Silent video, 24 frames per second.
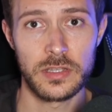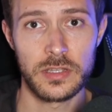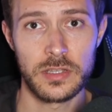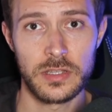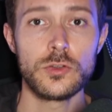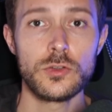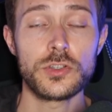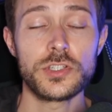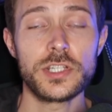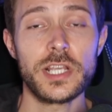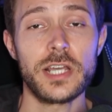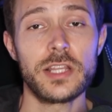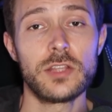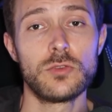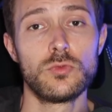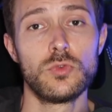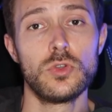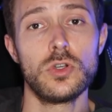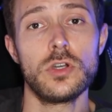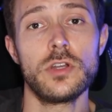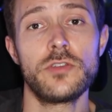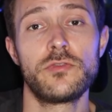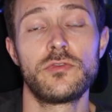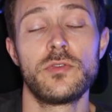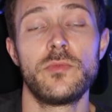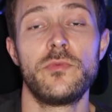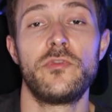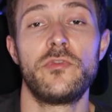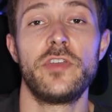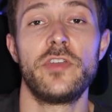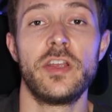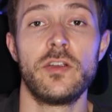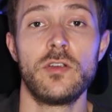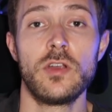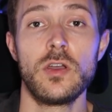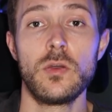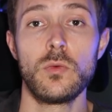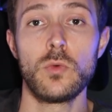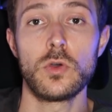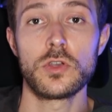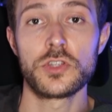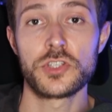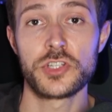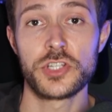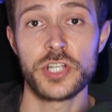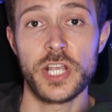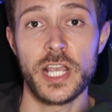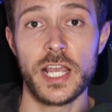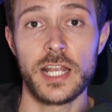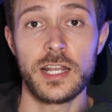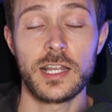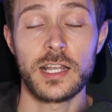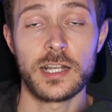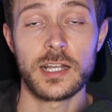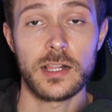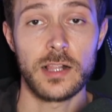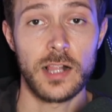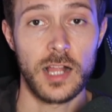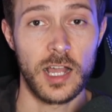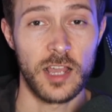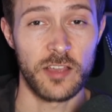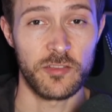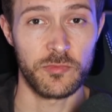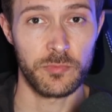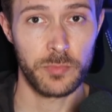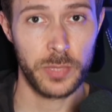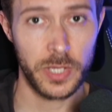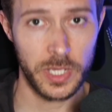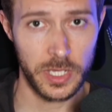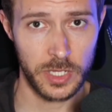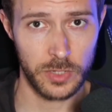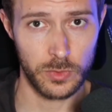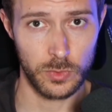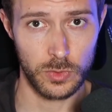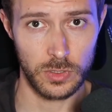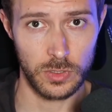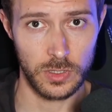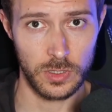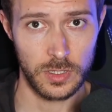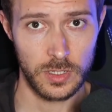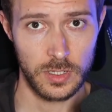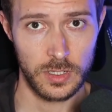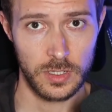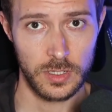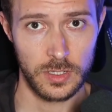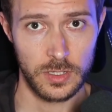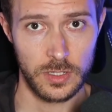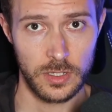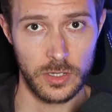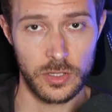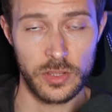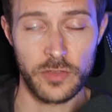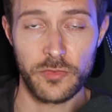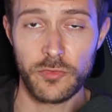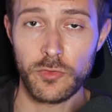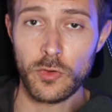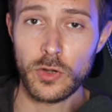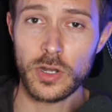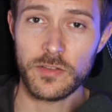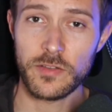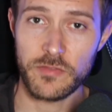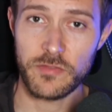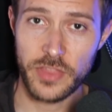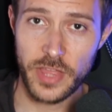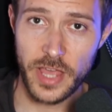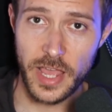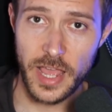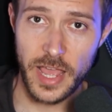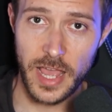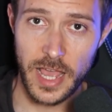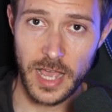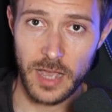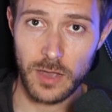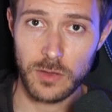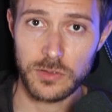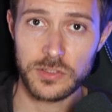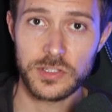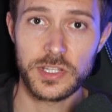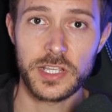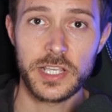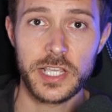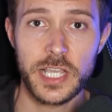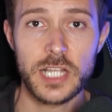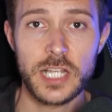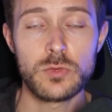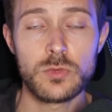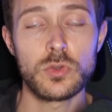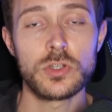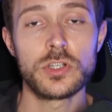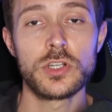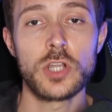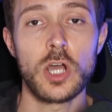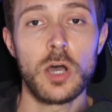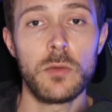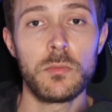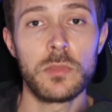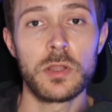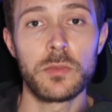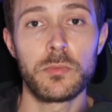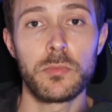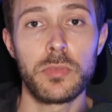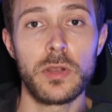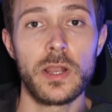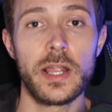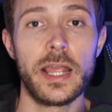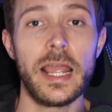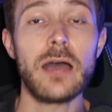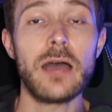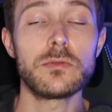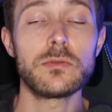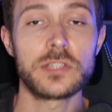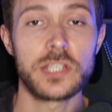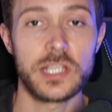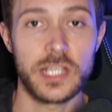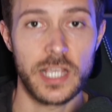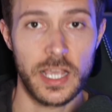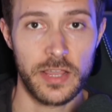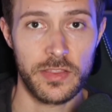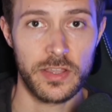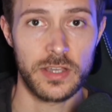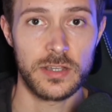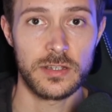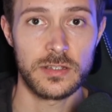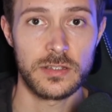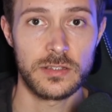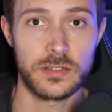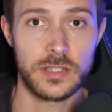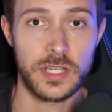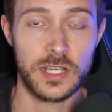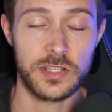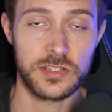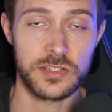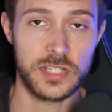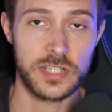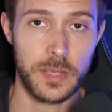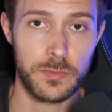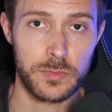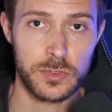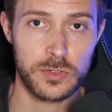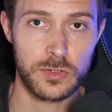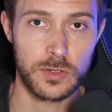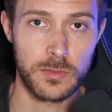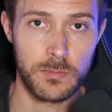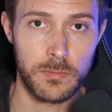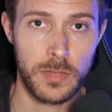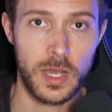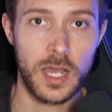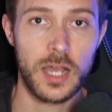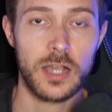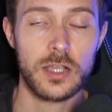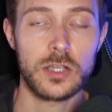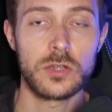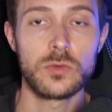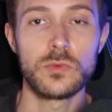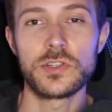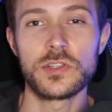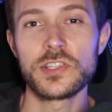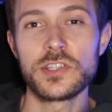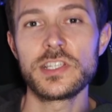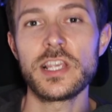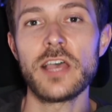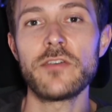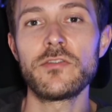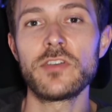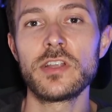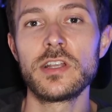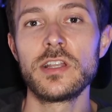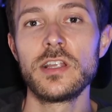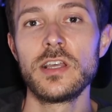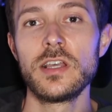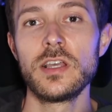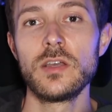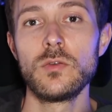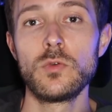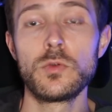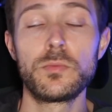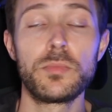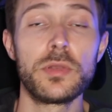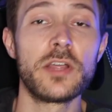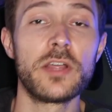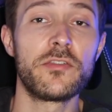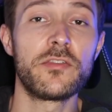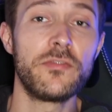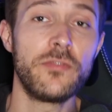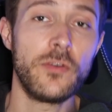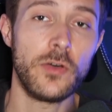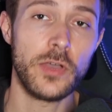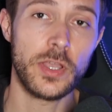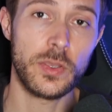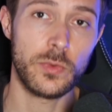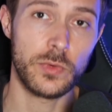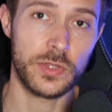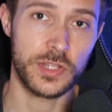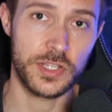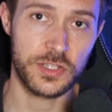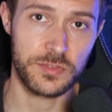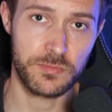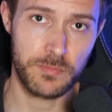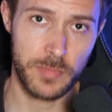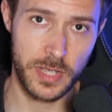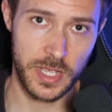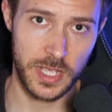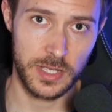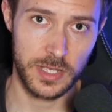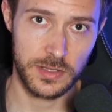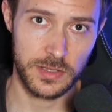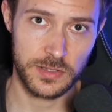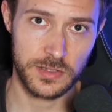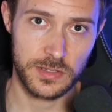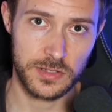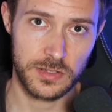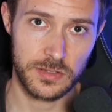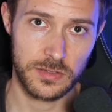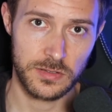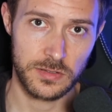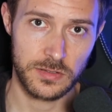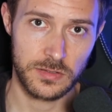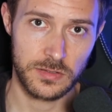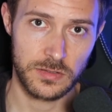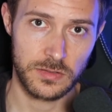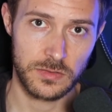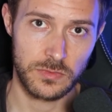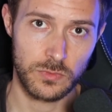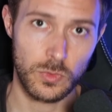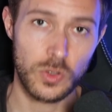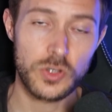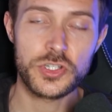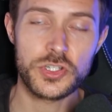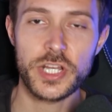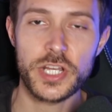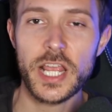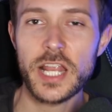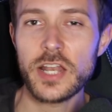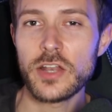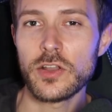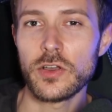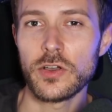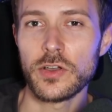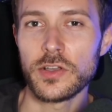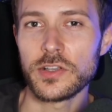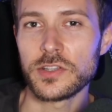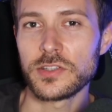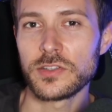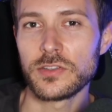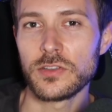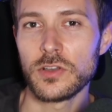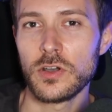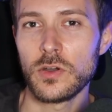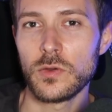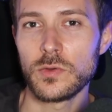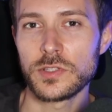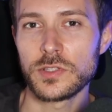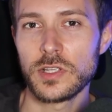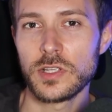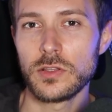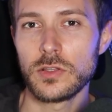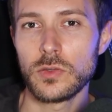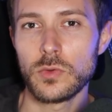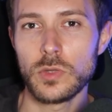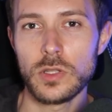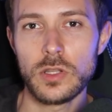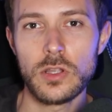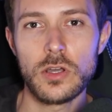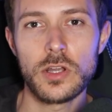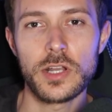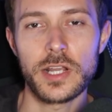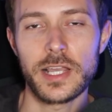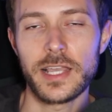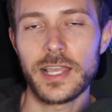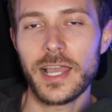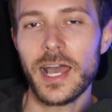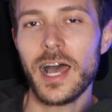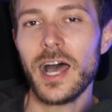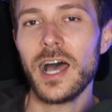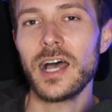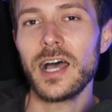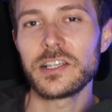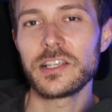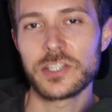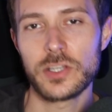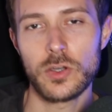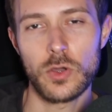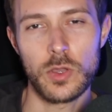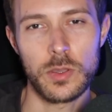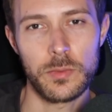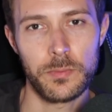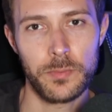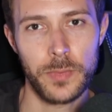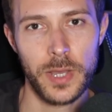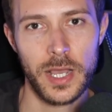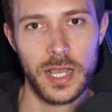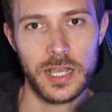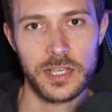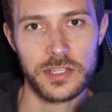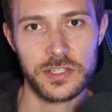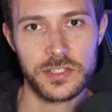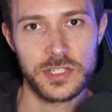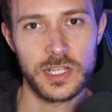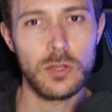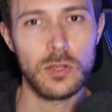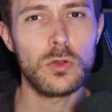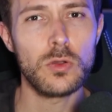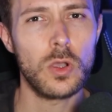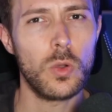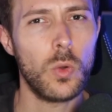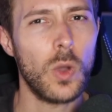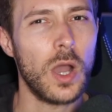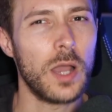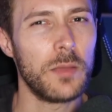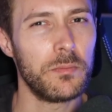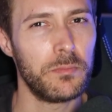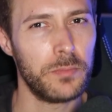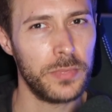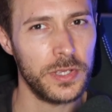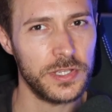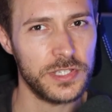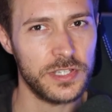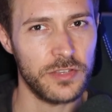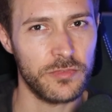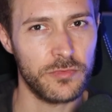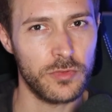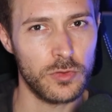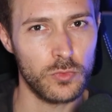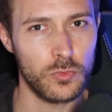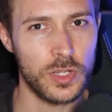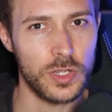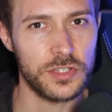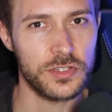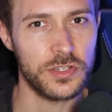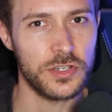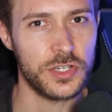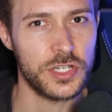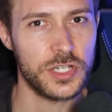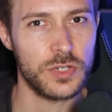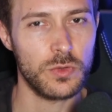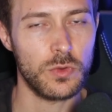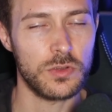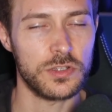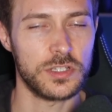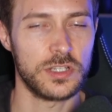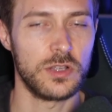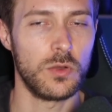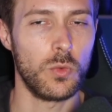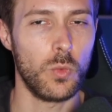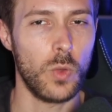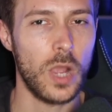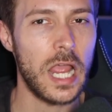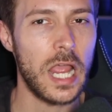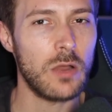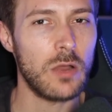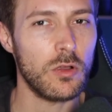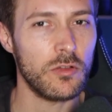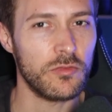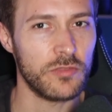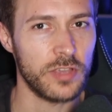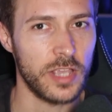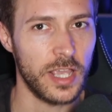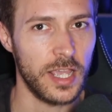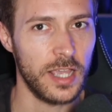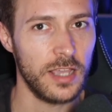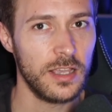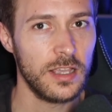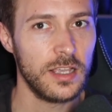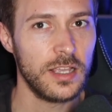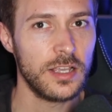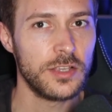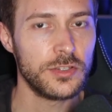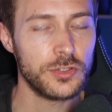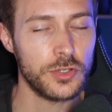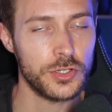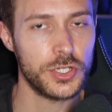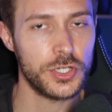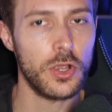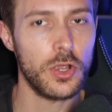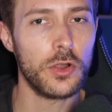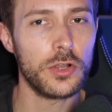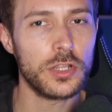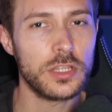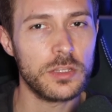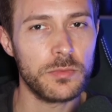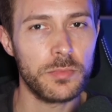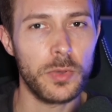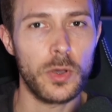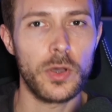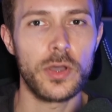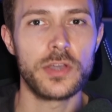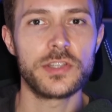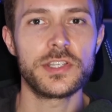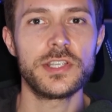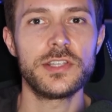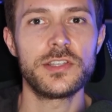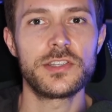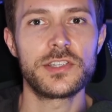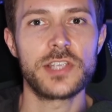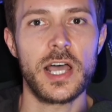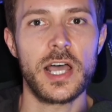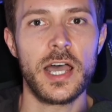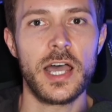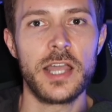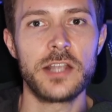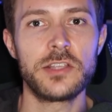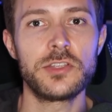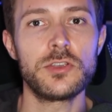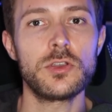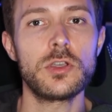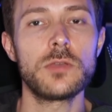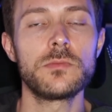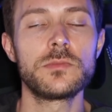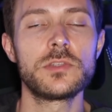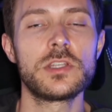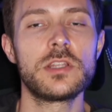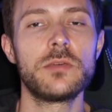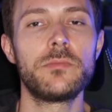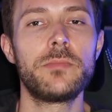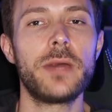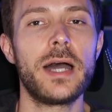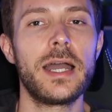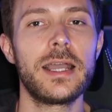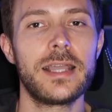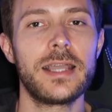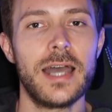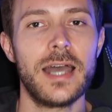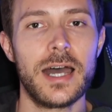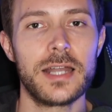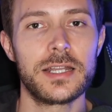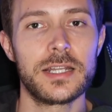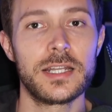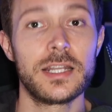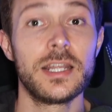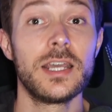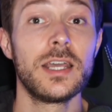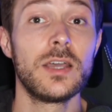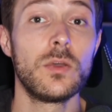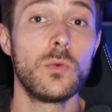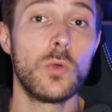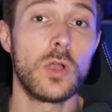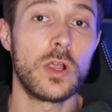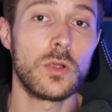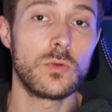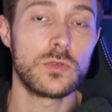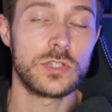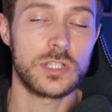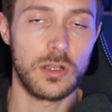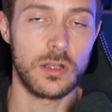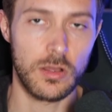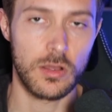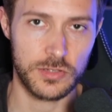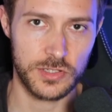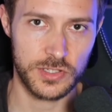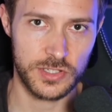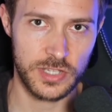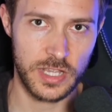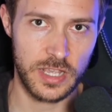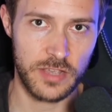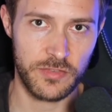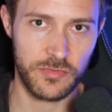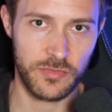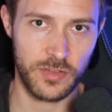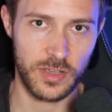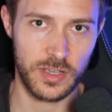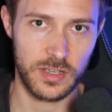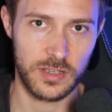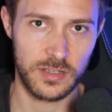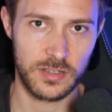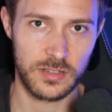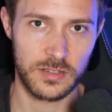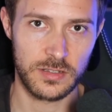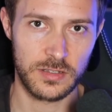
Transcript: Just down the road from Vera was Jane and Clive Pickerel. At the front of their house, the kids would normally play out together. Their stepson Mark, who was 7, would play footy with his mates. What Jane noticed, though, was that there were a load of cars going past. It looked quite busy for reasons she wasn't aware of yet, so she ordered the boys inside, took them to the back garden, where it was a lot safer.